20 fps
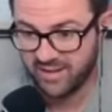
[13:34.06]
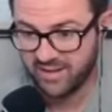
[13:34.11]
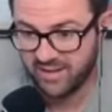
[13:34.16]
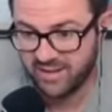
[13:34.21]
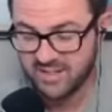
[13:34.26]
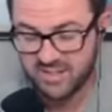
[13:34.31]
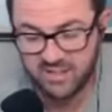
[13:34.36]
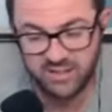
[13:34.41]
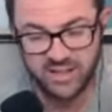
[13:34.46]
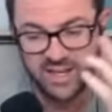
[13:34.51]

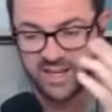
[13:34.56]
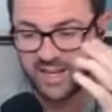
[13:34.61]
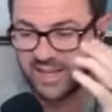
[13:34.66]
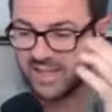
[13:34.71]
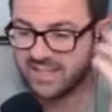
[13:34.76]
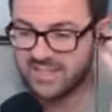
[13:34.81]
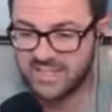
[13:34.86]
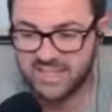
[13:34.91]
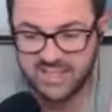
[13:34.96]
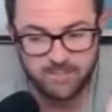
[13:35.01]
So, like, wow.
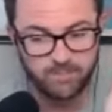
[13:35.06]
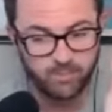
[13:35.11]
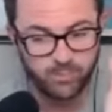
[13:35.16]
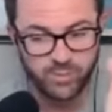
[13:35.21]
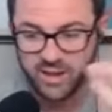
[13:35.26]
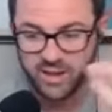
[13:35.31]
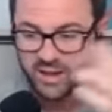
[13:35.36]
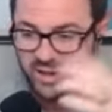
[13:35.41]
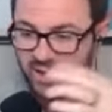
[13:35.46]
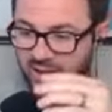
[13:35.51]
it's
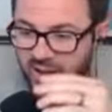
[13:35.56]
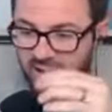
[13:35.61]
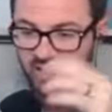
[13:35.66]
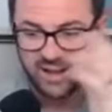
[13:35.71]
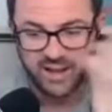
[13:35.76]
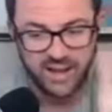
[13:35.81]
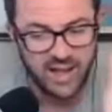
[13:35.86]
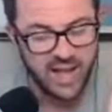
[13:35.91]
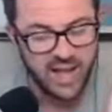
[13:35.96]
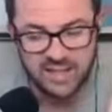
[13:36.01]

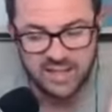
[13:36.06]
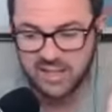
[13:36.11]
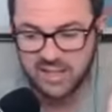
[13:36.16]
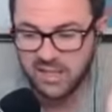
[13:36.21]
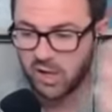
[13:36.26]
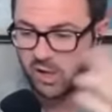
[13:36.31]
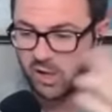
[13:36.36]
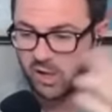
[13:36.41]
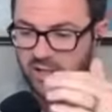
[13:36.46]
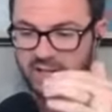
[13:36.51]
uh, you
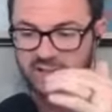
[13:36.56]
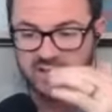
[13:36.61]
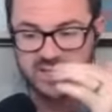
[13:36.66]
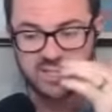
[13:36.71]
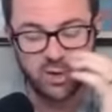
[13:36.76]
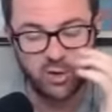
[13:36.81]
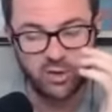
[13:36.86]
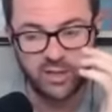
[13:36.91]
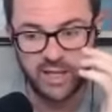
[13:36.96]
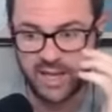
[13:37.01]
know, like this
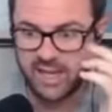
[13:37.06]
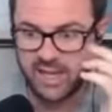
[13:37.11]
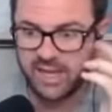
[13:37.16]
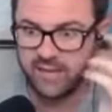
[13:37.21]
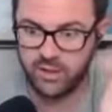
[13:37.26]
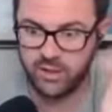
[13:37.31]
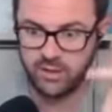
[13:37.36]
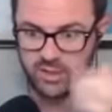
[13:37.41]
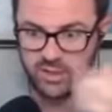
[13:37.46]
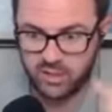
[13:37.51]
whole like
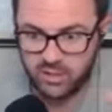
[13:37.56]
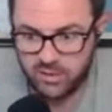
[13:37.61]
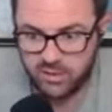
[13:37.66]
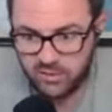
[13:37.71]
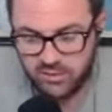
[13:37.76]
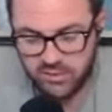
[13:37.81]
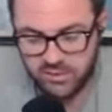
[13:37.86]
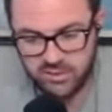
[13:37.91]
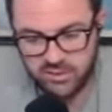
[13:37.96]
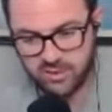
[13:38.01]

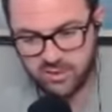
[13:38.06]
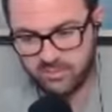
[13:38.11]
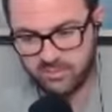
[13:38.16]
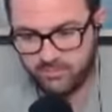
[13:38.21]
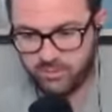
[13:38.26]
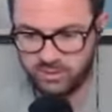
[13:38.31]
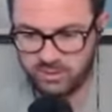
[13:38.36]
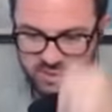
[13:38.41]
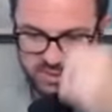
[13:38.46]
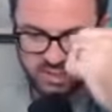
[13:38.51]
evangelicals are
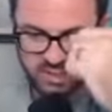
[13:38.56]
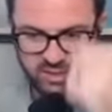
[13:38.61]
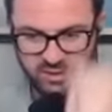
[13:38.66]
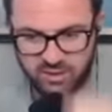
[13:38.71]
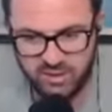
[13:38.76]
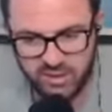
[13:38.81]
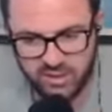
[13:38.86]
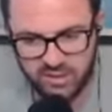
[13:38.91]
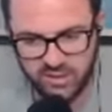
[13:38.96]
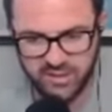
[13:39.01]

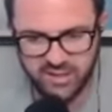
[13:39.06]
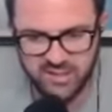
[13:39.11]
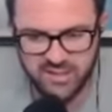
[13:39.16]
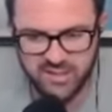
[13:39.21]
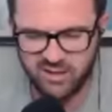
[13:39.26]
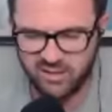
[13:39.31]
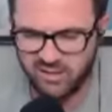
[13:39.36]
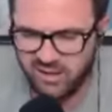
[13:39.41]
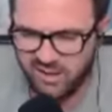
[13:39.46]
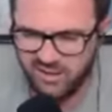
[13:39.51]
persecuted. You look at this
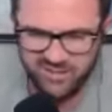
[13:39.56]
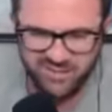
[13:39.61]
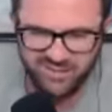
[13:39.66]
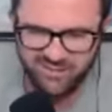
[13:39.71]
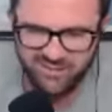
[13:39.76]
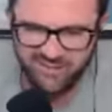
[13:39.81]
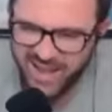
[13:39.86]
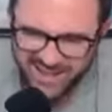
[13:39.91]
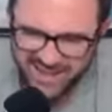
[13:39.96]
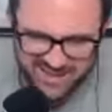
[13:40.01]
and go, no,
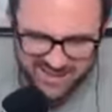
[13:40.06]
what?